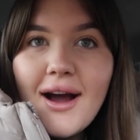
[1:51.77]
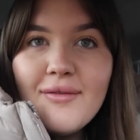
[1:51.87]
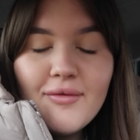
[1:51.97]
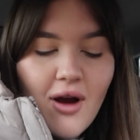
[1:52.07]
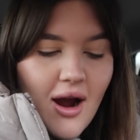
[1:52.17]

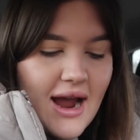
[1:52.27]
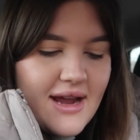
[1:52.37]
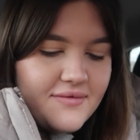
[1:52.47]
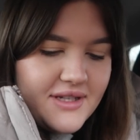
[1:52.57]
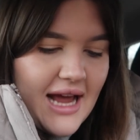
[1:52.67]
I've
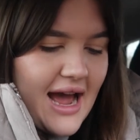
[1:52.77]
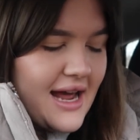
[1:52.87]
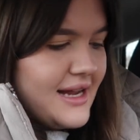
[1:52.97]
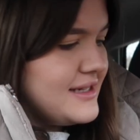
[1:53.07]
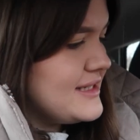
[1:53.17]
arrived
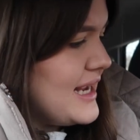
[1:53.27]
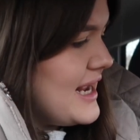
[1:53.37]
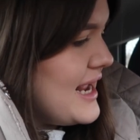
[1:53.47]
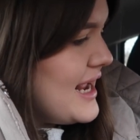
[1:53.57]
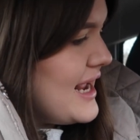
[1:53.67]
and
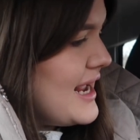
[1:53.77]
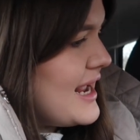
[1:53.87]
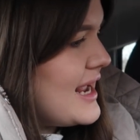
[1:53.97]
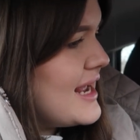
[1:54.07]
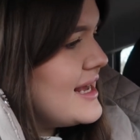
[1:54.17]
it
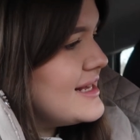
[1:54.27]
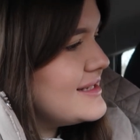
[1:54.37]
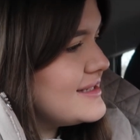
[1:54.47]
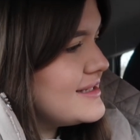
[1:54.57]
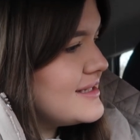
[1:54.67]

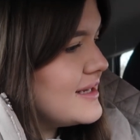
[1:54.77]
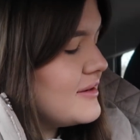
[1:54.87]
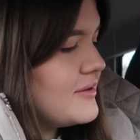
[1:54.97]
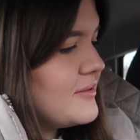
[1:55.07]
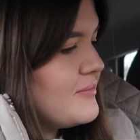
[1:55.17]
is
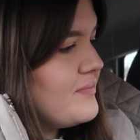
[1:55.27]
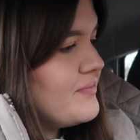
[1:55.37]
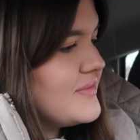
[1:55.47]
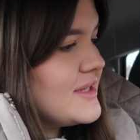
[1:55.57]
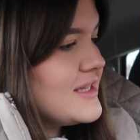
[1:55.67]

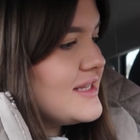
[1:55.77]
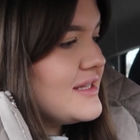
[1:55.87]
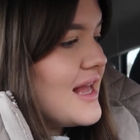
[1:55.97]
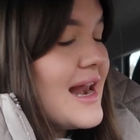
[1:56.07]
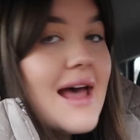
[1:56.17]

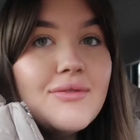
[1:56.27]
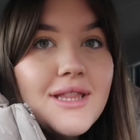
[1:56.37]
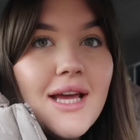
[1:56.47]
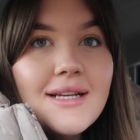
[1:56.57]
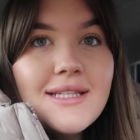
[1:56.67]

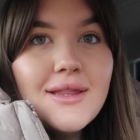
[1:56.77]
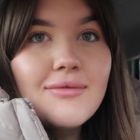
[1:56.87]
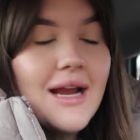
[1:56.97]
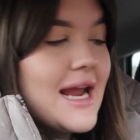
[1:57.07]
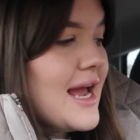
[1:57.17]

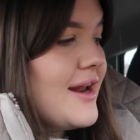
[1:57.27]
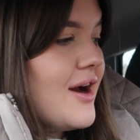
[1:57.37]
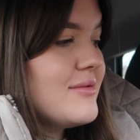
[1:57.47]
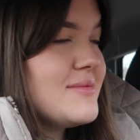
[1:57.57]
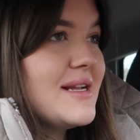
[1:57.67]
11:33 and
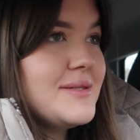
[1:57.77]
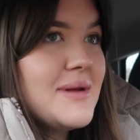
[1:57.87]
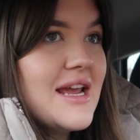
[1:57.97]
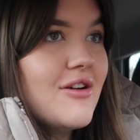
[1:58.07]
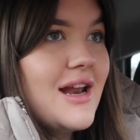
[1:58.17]
I was meant to
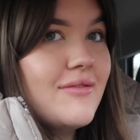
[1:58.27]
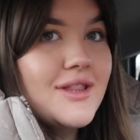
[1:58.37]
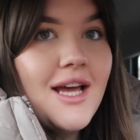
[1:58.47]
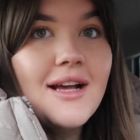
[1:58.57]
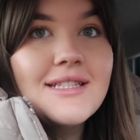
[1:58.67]
be here at
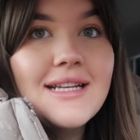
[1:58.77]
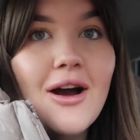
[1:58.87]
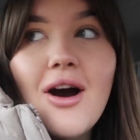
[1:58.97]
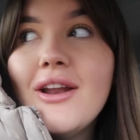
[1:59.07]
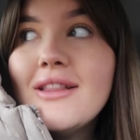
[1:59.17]
11:30.
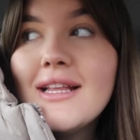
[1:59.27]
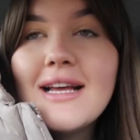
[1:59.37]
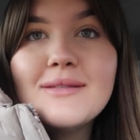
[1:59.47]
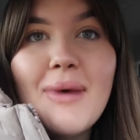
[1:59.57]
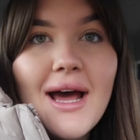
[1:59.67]
Now, I don't think
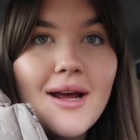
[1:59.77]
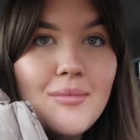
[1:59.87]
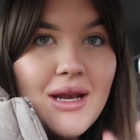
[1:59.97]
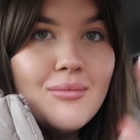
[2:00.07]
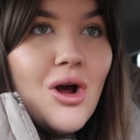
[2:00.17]
that's bad. I
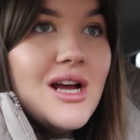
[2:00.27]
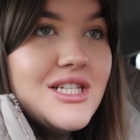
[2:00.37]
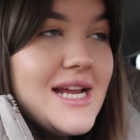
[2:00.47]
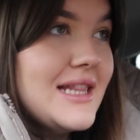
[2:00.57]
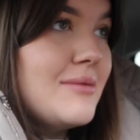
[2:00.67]
mean, I'm not
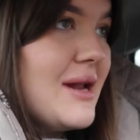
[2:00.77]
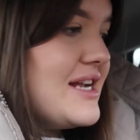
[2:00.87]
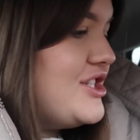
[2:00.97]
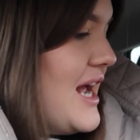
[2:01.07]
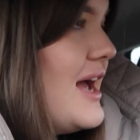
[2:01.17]
actually in the
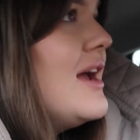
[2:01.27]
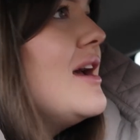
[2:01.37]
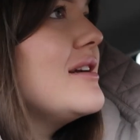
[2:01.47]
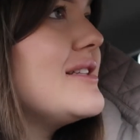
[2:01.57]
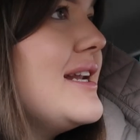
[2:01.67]
place yet
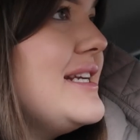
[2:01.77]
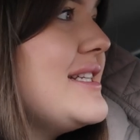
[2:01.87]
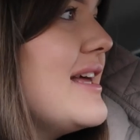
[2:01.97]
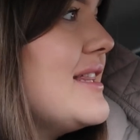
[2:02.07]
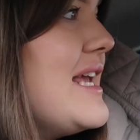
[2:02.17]
because I need
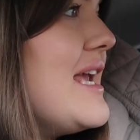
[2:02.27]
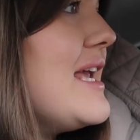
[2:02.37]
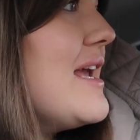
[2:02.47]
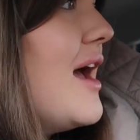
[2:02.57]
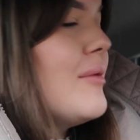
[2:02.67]
to get
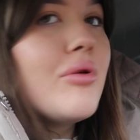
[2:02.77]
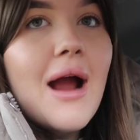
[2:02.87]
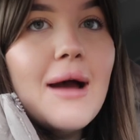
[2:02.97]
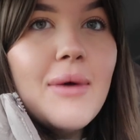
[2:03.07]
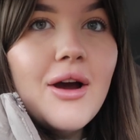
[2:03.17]
the
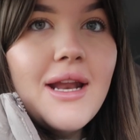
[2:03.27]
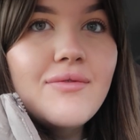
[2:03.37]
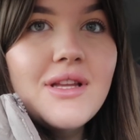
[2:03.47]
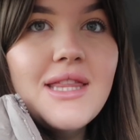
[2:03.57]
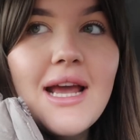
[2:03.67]
pram out and
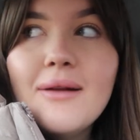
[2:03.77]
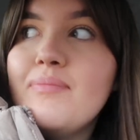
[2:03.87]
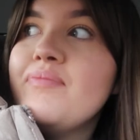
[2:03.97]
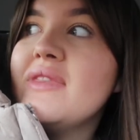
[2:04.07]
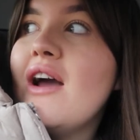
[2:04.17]
everything.
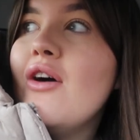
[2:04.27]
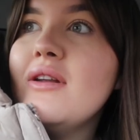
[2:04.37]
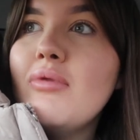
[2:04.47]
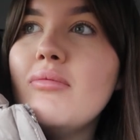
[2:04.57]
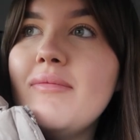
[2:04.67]
The
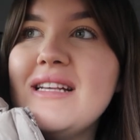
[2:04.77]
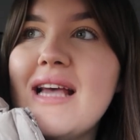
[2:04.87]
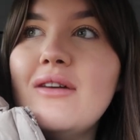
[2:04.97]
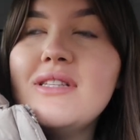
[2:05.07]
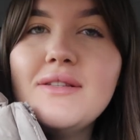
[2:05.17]
only problem is
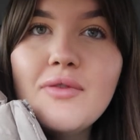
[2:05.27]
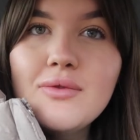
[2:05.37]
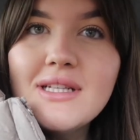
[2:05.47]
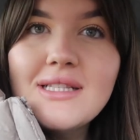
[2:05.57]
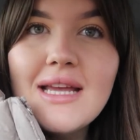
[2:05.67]
Elsie's
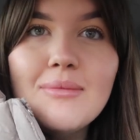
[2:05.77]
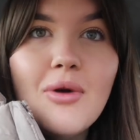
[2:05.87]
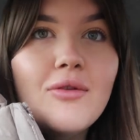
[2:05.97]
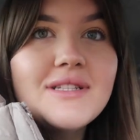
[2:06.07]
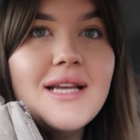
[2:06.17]
fallen asleep,
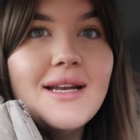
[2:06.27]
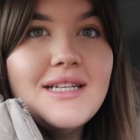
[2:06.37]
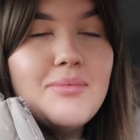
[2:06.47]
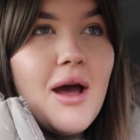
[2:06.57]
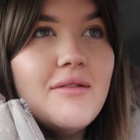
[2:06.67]
but obviously I
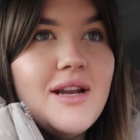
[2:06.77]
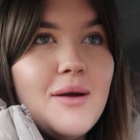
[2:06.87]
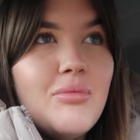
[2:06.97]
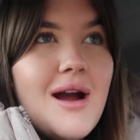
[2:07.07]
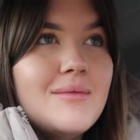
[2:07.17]
need to put her in
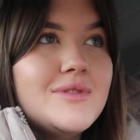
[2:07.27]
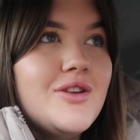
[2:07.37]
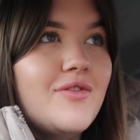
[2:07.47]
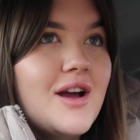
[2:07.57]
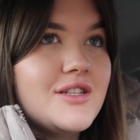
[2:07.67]
her pram
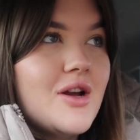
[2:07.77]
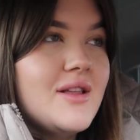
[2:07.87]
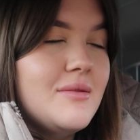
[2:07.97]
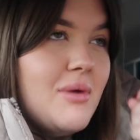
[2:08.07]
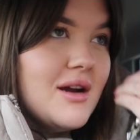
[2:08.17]
seat for her to go
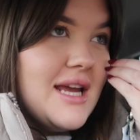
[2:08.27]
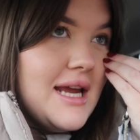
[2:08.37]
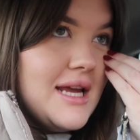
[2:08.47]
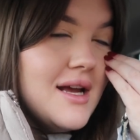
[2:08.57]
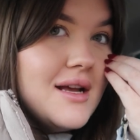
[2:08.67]
in the
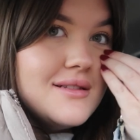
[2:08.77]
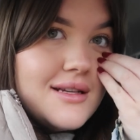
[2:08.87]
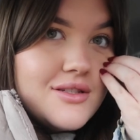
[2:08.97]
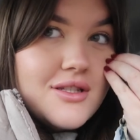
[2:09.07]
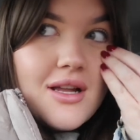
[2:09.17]
buggy.
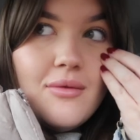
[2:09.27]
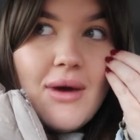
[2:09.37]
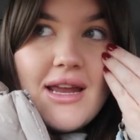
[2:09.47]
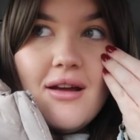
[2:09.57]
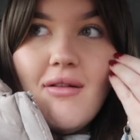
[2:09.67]
So that's just going to
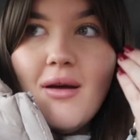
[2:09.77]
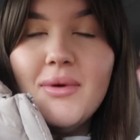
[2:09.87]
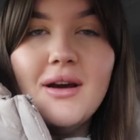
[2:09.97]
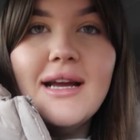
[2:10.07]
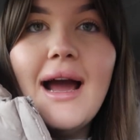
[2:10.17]
wake her
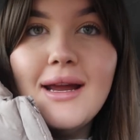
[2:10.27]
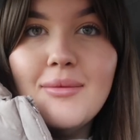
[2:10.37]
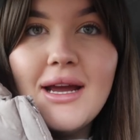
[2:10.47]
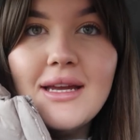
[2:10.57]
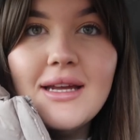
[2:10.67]
up and I
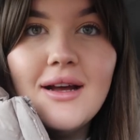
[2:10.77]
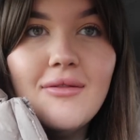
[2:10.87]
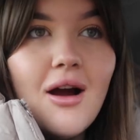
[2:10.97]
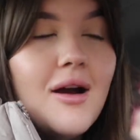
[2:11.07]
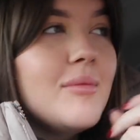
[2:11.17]
hate waking
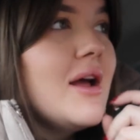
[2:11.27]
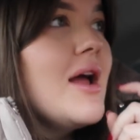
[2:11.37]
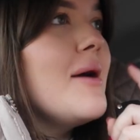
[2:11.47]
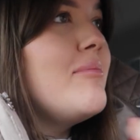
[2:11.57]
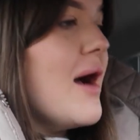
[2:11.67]
her up.
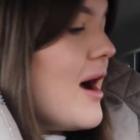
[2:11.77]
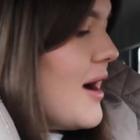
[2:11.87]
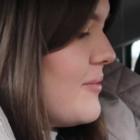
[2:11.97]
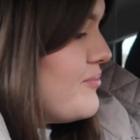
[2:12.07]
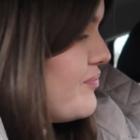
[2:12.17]
But